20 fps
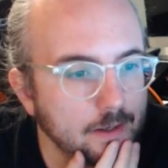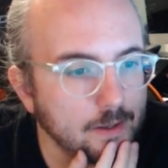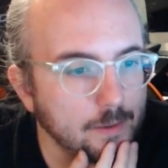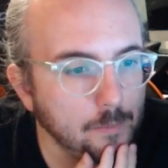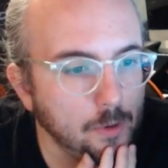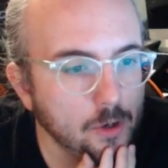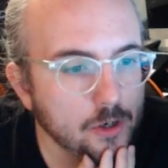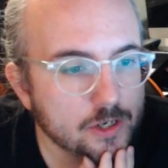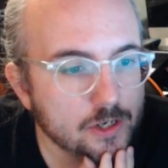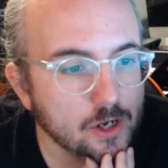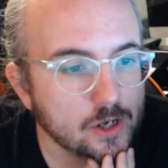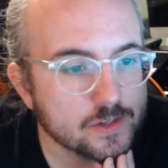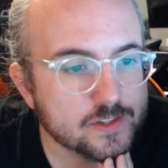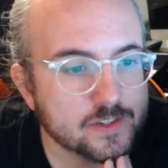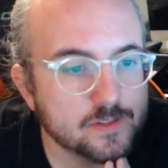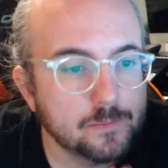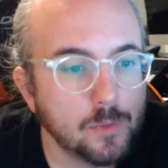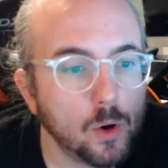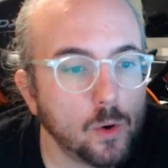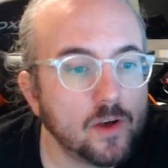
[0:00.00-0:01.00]
Martin
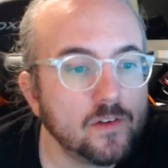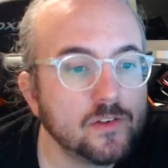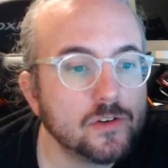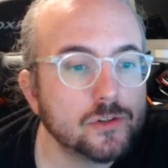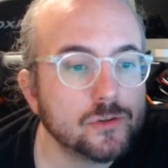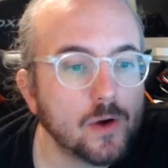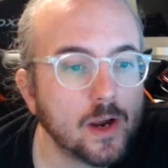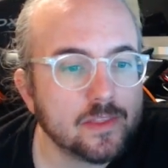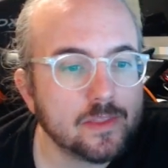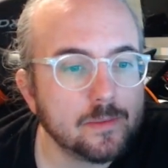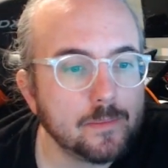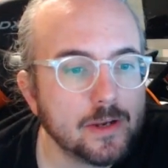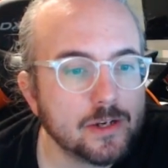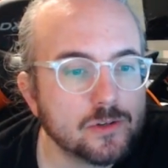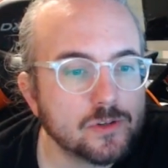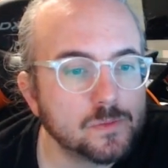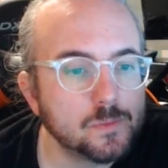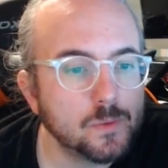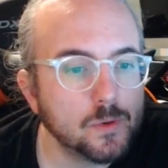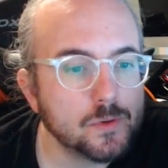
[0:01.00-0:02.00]
asks, Bo, have you tried the
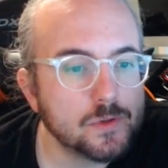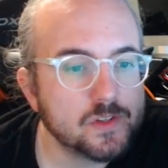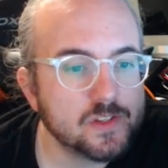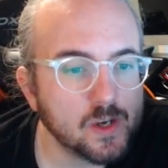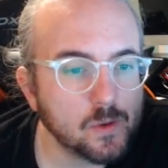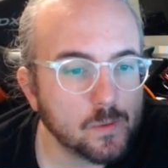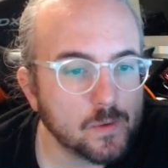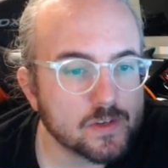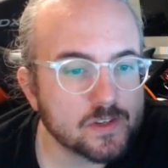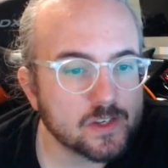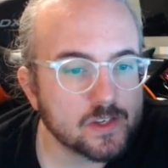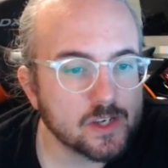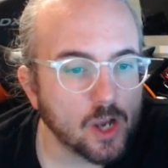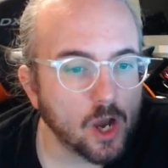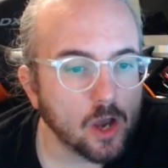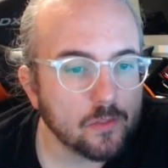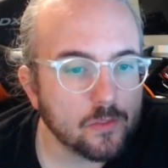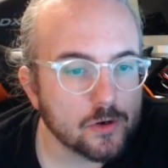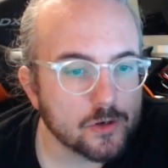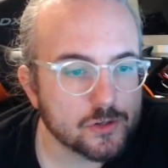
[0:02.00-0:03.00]
Matrix Brute sequencing
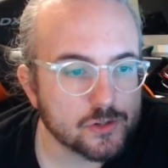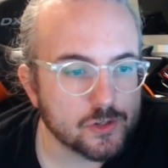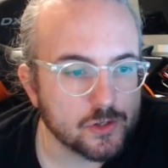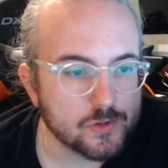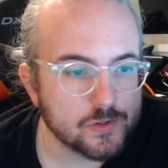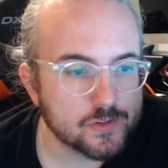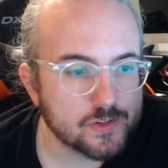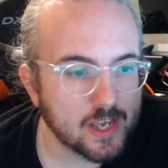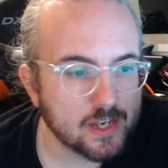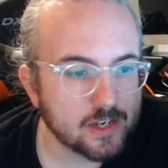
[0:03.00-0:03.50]
other synths?